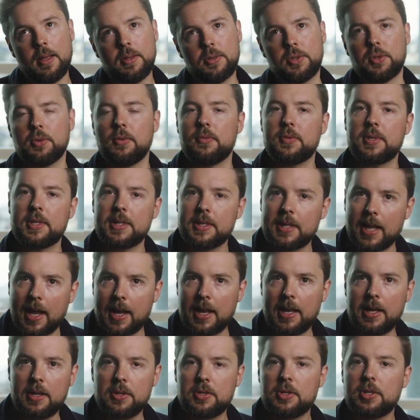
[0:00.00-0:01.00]
sort of
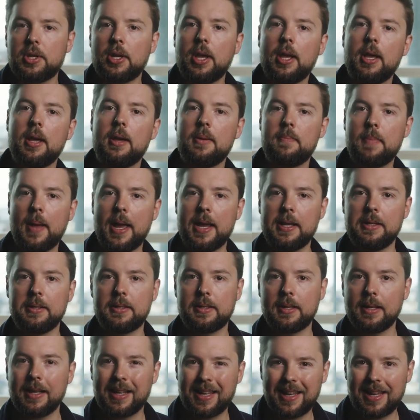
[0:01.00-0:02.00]
staged
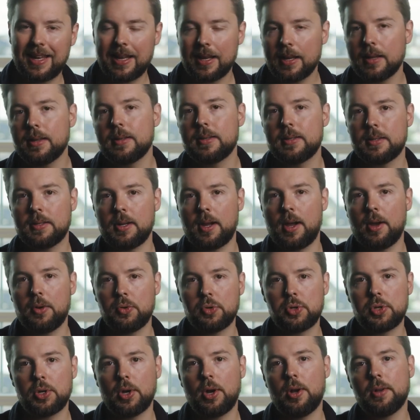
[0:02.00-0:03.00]
painterly
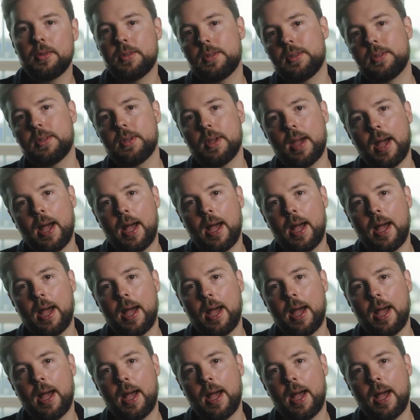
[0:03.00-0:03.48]
style shots.